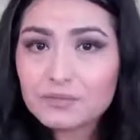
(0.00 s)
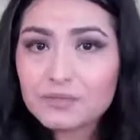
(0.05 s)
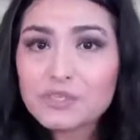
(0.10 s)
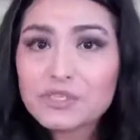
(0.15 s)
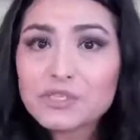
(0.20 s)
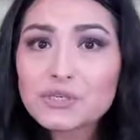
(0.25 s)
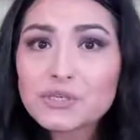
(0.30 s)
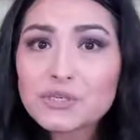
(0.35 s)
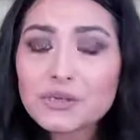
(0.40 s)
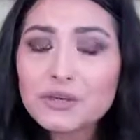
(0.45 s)

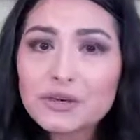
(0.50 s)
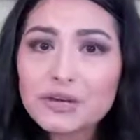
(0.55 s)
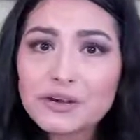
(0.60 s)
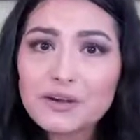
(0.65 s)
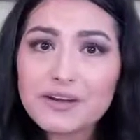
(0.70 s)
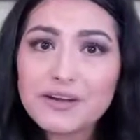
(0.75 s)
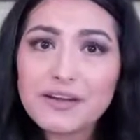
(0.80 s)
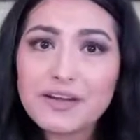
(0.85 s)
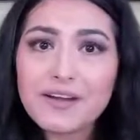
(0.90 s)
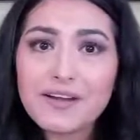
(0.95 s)
So your
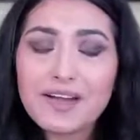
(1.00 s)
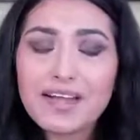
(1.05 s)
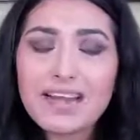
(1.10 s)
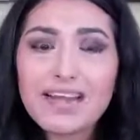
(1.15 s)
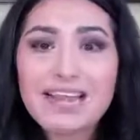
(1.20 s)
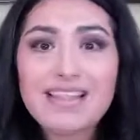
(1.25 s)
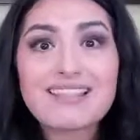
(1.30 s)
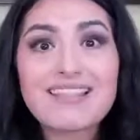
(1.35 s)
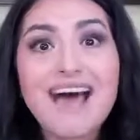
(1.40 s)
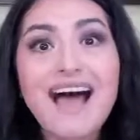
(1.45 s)
career
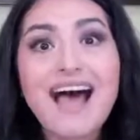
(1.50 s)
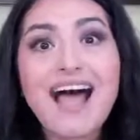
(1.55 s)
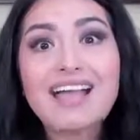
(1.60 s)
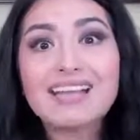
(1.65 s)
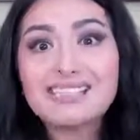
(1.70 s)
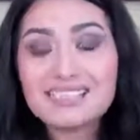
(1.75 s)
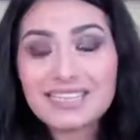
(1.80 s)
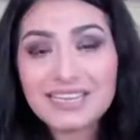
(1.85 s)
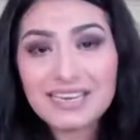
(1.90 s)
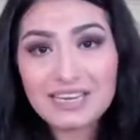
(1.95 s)

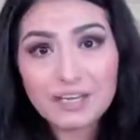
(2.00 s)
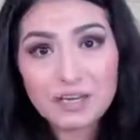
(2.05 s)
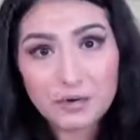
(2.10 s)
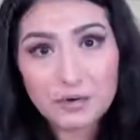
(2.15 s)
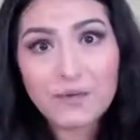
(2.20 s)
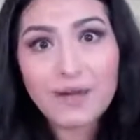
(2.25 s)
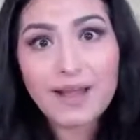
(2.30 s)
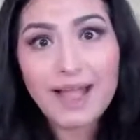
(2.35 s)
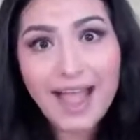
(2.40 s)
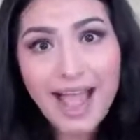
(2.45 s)
lies in
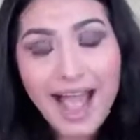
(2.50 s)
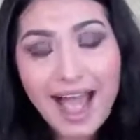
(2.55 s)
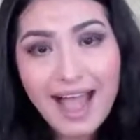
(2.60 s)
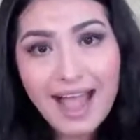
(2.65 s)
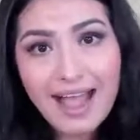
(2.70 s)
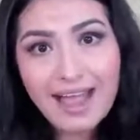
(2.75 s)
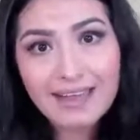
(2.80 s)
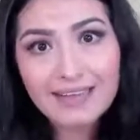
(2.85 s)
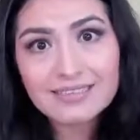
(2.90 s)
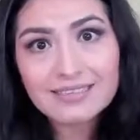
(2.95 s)
your
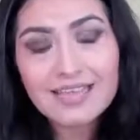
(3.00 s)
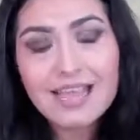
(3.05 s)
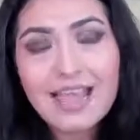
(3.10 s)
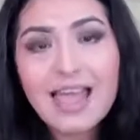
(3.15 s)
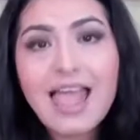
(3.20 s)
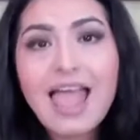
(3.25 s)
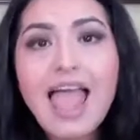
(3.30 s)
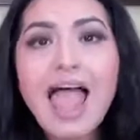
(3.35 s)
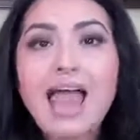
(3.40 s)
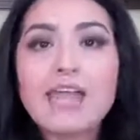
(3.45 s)
hands,
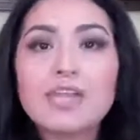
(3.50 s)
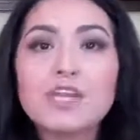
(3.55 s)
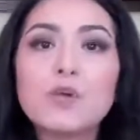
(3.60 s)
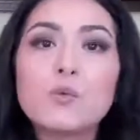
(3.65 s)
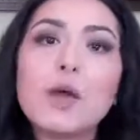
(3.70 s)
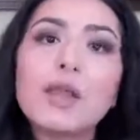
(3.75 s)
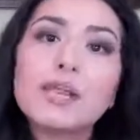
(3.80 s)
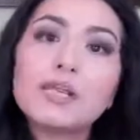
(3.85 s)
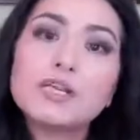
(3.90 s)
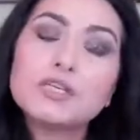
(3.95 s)
and you
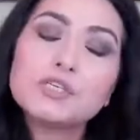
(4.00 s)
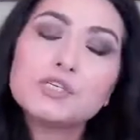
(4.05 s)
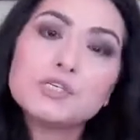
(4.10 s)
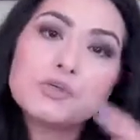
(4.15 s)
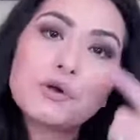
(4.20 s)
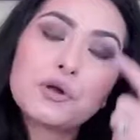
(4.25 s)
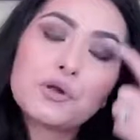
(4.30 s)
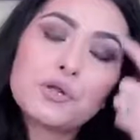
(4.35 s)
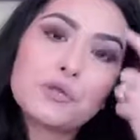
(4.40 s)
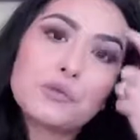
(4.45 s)
want to
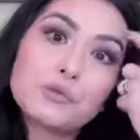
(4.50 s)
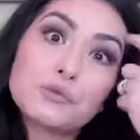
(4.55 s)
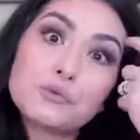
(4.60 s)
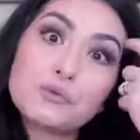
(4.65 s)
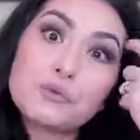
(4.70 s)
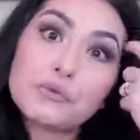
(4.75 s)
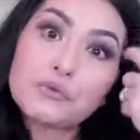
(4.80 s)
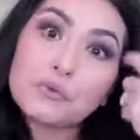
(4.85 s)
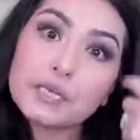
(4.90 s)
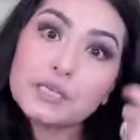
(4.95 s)
ensure you do
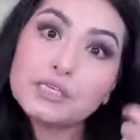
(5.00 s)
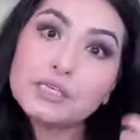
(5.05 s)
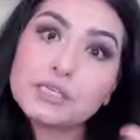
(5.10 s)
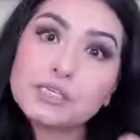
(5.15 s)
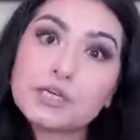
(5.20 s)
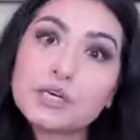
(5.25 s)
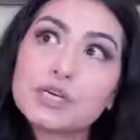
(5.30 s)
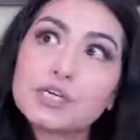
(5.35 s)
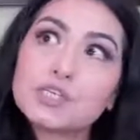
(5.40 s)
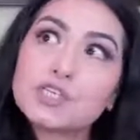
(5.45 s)
the
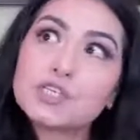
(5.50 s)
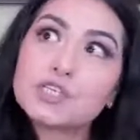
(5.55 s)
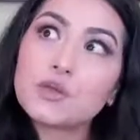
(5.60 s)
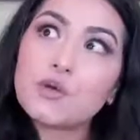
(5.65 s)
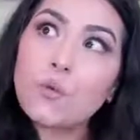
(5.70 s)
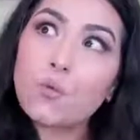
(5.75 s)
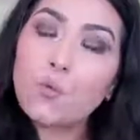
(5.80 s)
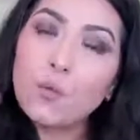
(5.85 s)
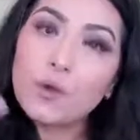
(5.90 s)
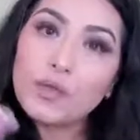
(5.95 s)
research
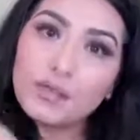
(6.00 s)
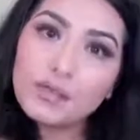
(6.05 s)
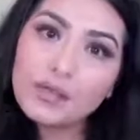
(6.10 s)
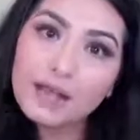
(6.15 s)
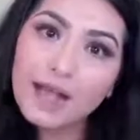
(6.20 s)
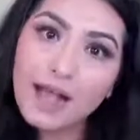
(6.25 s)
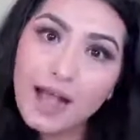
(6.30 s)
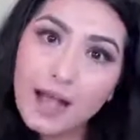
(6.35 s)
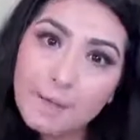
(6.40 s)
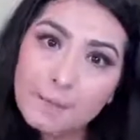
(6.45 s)
with
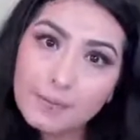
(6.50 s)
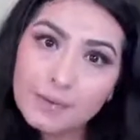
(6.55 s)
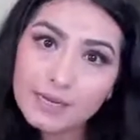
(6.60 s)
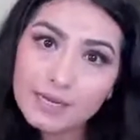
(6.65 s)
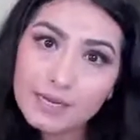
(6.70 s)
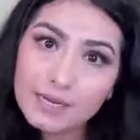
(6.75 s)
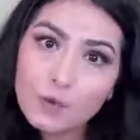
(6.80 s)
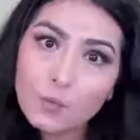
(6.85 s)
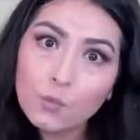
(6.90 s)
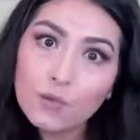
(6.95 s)
the
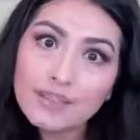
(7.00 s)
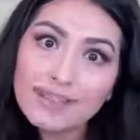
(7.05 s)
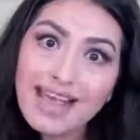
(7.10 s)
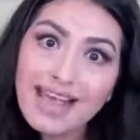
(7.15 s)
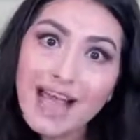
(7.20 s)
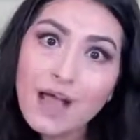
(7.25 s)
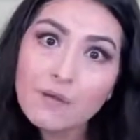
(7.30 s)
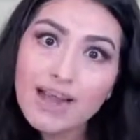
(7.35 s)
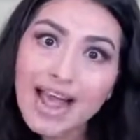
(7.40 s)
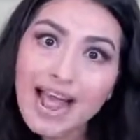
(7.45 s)
company
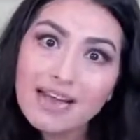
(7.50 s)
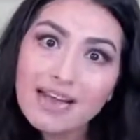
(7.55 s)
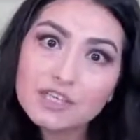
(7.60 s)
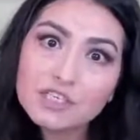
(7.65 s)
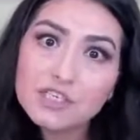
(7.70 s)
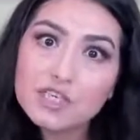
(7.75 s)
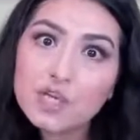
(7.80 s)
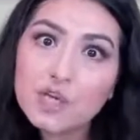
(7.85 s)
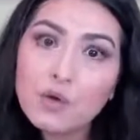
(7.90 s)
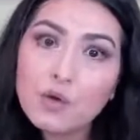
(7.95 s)
without
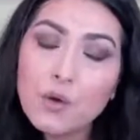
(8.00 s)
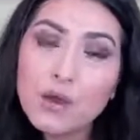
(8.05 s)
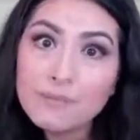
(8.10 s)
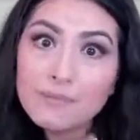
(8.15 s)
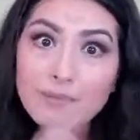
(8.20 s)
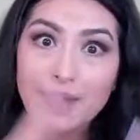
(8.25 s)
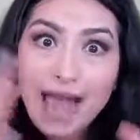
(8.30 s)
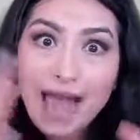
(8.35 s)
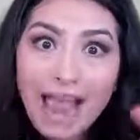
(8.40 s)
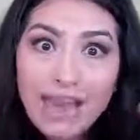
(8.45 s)
actually going
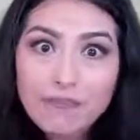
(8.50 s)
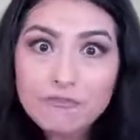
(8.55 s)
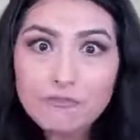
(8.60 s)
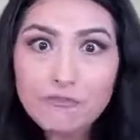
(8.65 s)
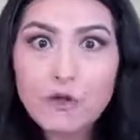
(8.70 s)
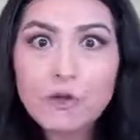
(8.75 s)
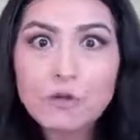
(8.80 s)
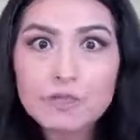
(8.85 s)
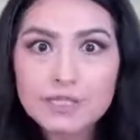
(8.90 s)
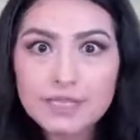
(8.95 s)

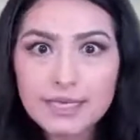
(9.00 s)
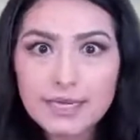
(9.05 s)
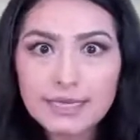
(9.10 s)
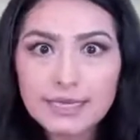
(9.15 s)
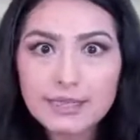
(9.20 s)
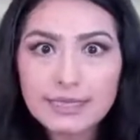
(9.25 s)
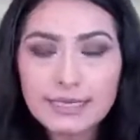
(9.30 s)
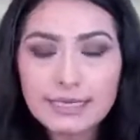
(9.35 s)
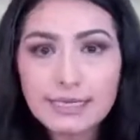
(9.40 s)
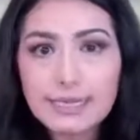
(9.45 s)

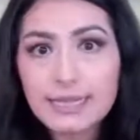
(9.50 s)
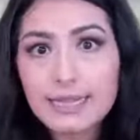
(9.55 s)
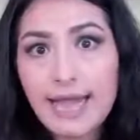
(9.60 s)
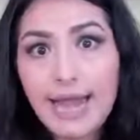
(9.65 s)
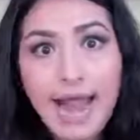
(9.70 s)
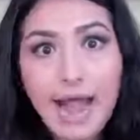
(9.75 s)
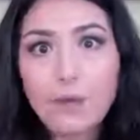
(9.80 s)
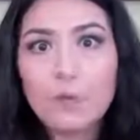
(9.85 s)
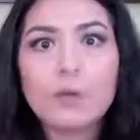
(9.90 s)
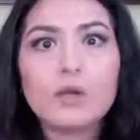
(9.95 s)
blindfolded, thinking
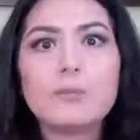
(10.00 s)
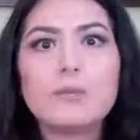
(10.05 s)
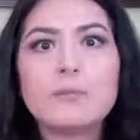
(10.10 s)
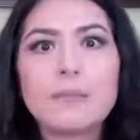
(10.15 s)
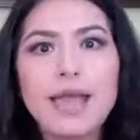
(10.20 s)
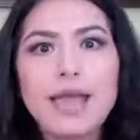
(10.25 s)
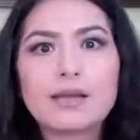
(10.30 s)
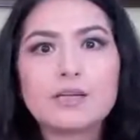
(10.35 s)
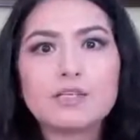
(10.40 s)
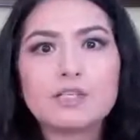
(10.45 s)
that I want to be
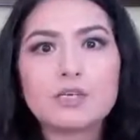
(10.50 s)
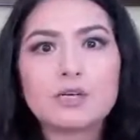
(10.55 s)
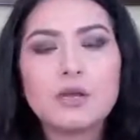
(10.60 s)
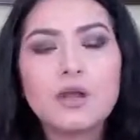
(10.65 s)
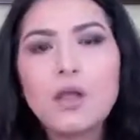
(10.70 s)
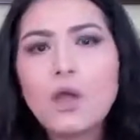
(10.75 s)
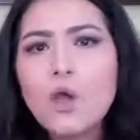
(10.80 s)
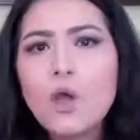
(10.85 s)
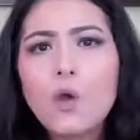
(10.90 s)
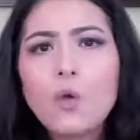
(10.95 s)
manager.
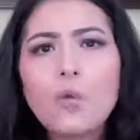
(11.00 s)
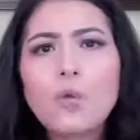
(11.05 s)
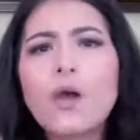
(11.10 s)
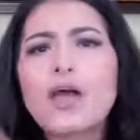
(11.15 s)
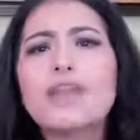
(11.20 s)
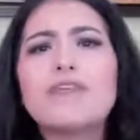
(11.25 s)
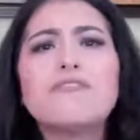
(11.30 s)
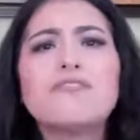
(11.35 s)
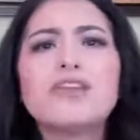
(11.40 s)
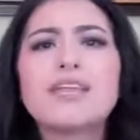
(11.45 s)

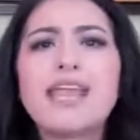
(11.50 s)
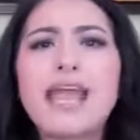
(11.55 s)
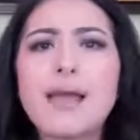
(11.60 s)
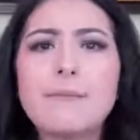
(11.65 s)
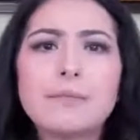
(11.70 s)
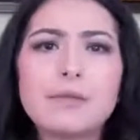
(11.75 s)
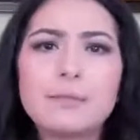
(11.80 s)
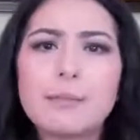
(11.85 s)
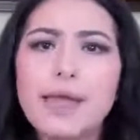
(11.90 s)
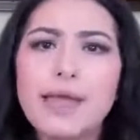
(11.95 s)
What if you
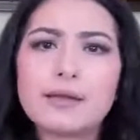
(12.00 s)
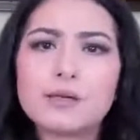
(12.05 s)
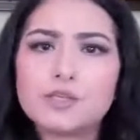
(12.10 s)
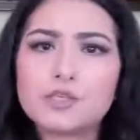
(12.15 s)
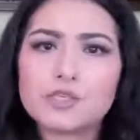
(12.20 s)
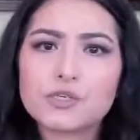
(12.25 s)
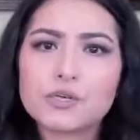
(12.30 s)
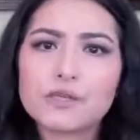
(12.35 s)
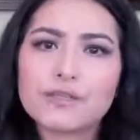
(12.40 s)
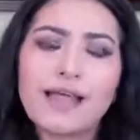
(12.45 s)
can't be
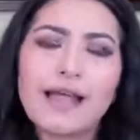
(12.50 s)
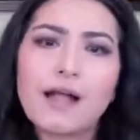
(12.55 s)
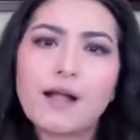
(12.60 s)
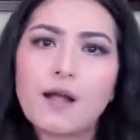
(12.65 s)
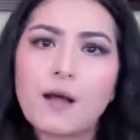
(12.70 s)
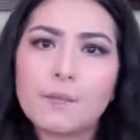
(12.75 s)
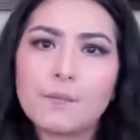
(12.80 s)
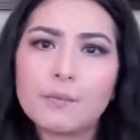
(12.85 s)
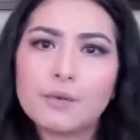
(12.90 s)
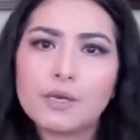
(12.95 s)
manager in that
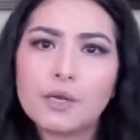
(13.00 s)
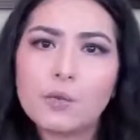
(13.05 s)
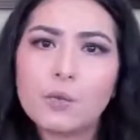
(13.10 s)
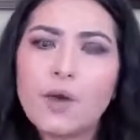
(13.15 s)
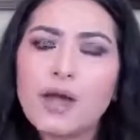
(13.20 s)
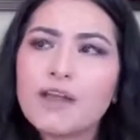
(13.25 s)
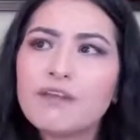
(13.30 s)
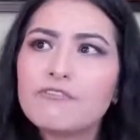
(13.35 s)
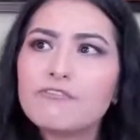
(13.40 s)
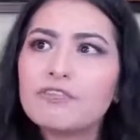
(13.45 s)
company?
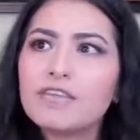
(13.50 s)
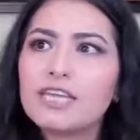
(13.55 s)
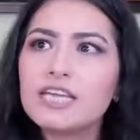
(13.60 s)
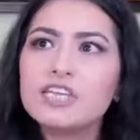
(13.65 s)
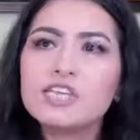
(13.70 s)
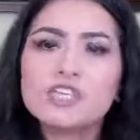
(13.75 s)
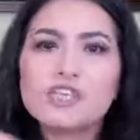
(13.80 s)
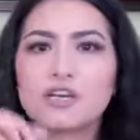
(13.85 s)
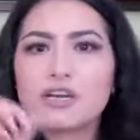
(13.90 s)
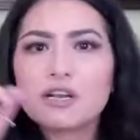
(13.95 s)
What if the
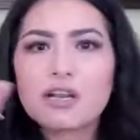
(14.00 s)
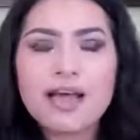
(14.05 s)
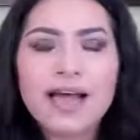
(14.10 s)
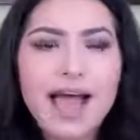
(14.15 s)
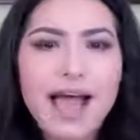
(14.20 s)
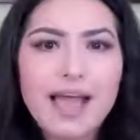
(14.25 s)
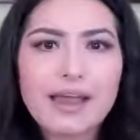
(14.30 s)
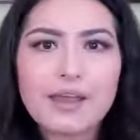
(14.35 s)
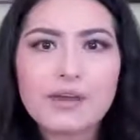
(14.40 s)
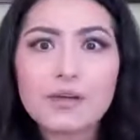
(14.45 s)
internal
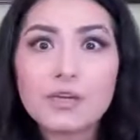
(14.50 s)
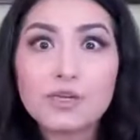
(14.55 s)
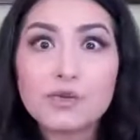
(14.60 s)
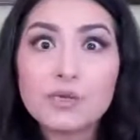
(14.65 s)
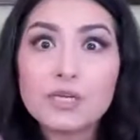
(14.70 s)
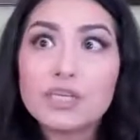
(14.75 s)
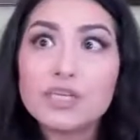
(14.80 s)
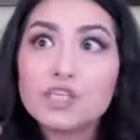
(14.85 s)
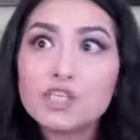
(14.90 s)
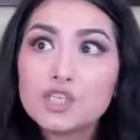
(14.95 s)
hire, you
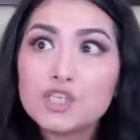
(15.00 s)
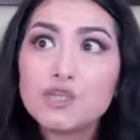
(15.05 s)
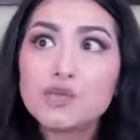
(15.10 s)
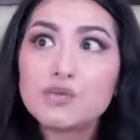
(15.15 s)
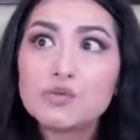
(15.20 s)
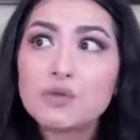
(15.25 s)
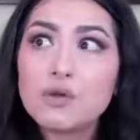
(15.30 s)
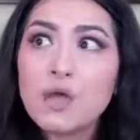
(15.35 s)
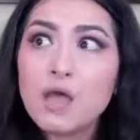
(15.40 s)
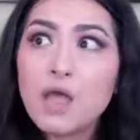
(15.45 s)
need
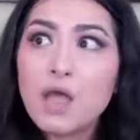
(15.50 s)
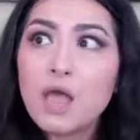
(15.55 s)
to,